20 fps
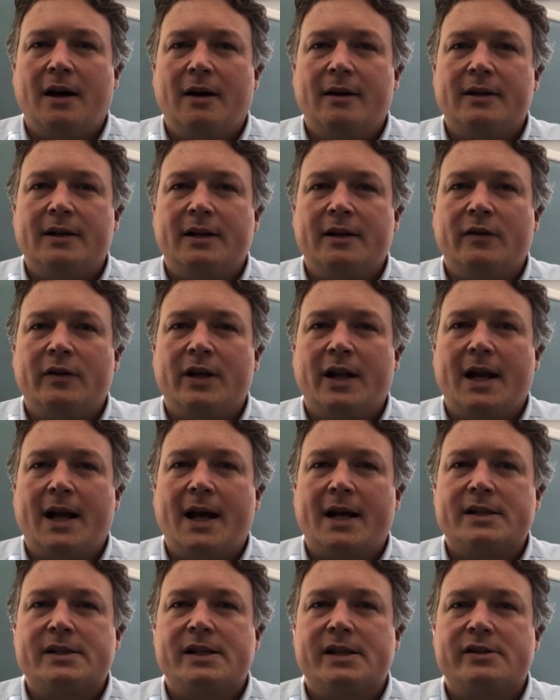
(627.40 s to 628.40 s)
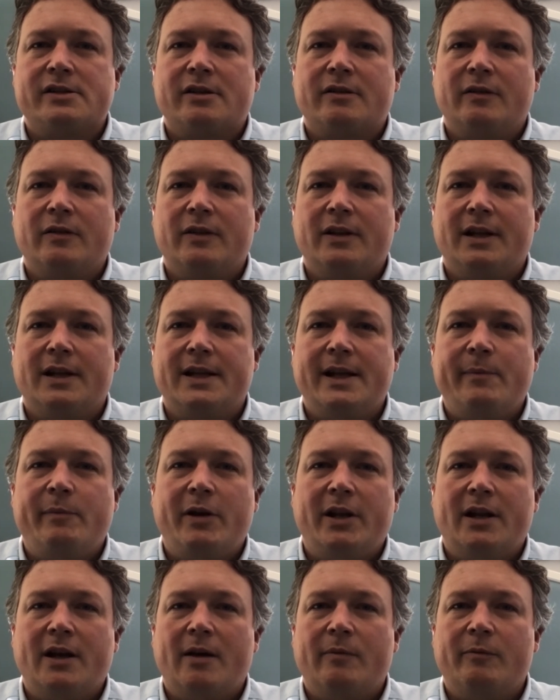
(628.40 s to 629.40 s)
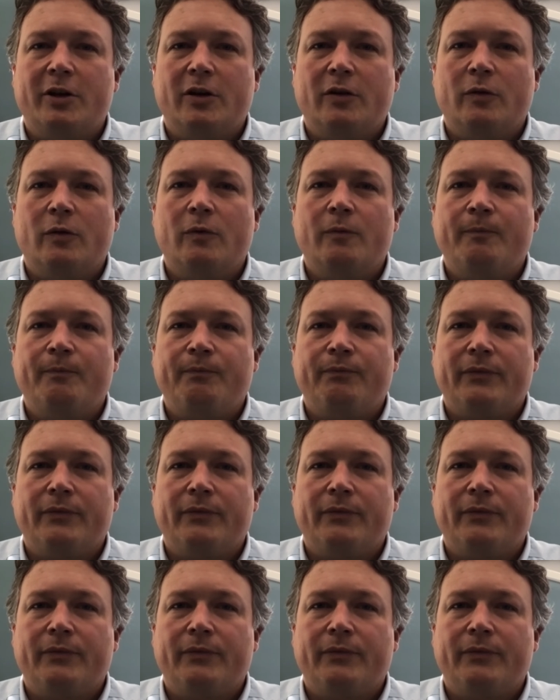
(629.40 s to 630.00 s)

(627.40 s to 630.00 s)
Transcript: You can access through the DPW